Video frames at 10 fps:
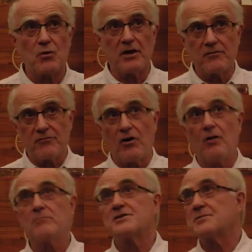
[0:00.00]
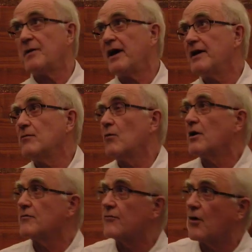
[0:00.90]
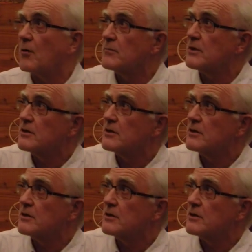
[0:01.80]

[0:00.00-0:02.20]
one from Spain, one from